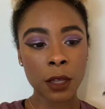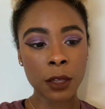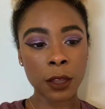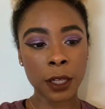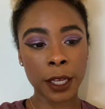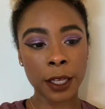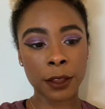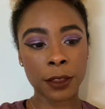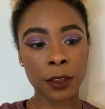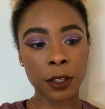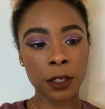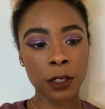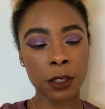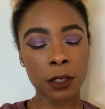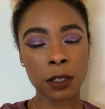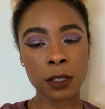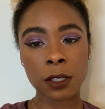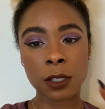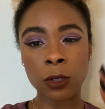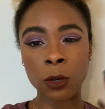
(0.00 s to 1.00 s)
like
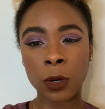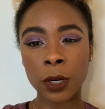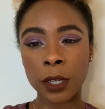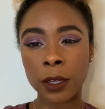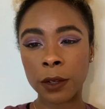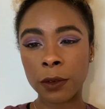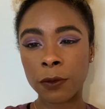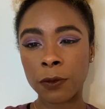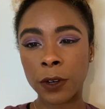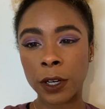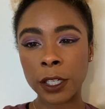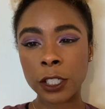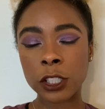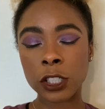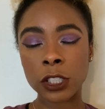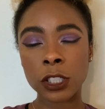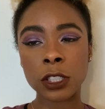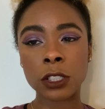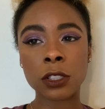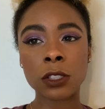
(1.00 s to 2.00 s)
the sorting
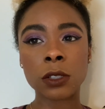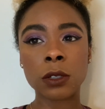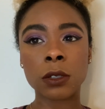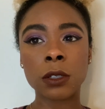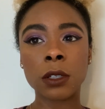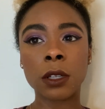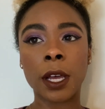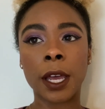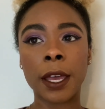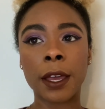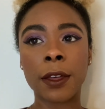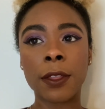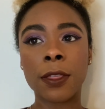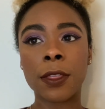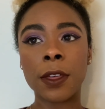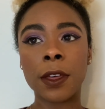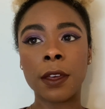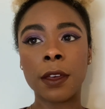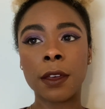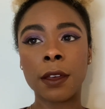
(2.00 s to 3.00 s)
functions or like
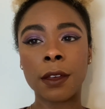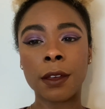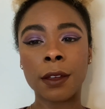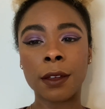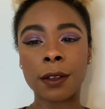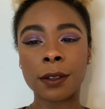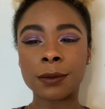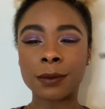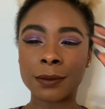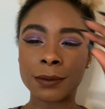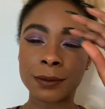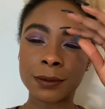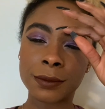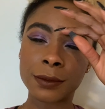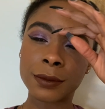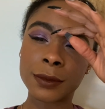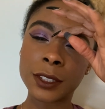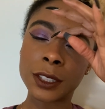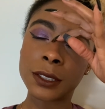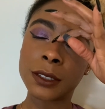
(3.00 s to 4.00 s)
the
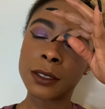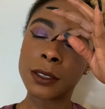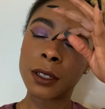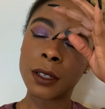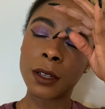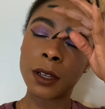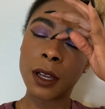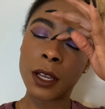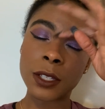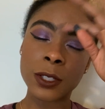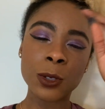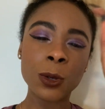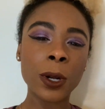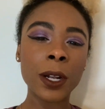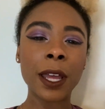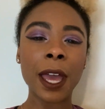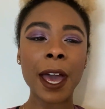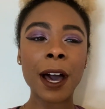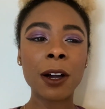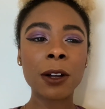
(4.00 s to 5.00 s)

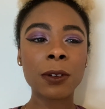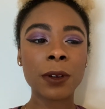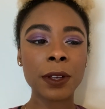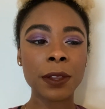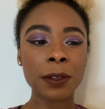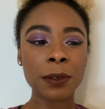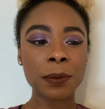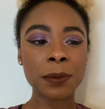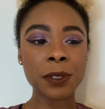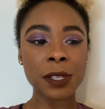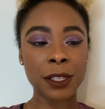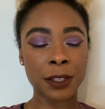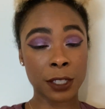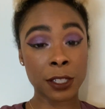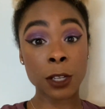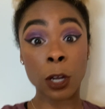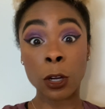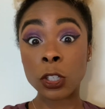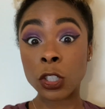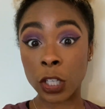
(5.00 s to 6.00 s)
sorting algorithms and the
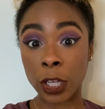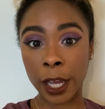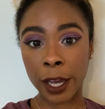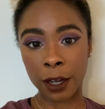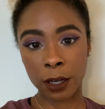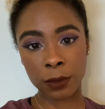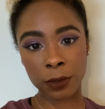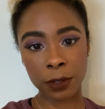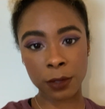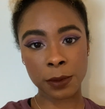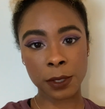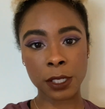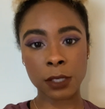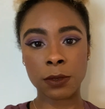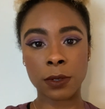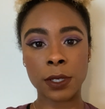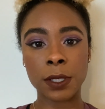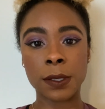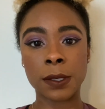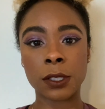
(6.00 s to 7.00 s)
searching algorithms. That's
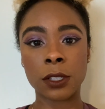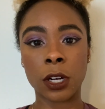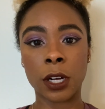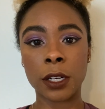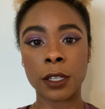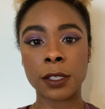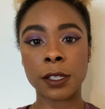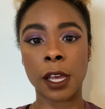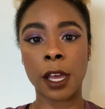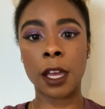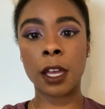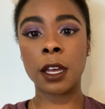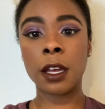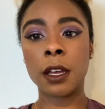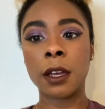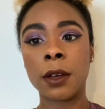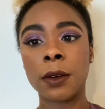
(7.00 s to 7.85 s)
what I was trying to say.